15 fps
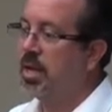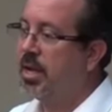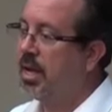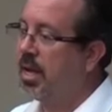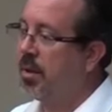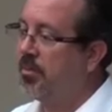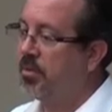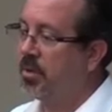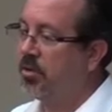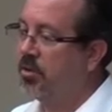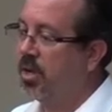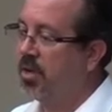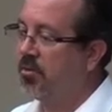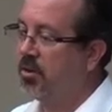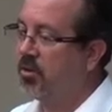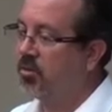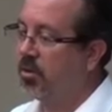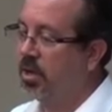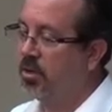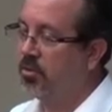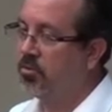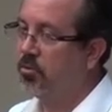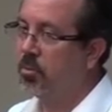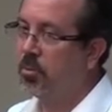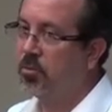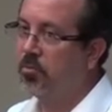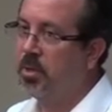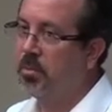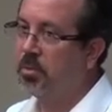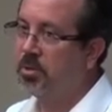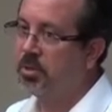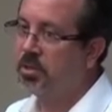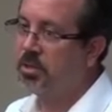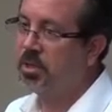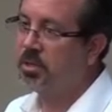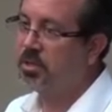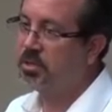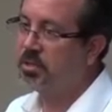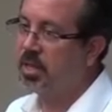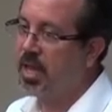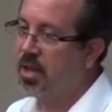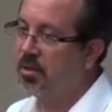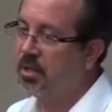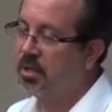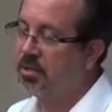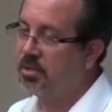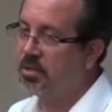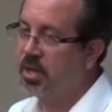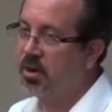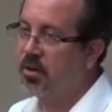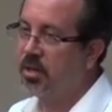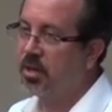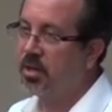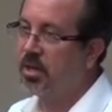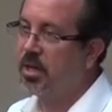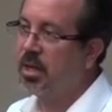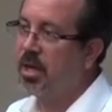You have a great group of people in this county, in this area,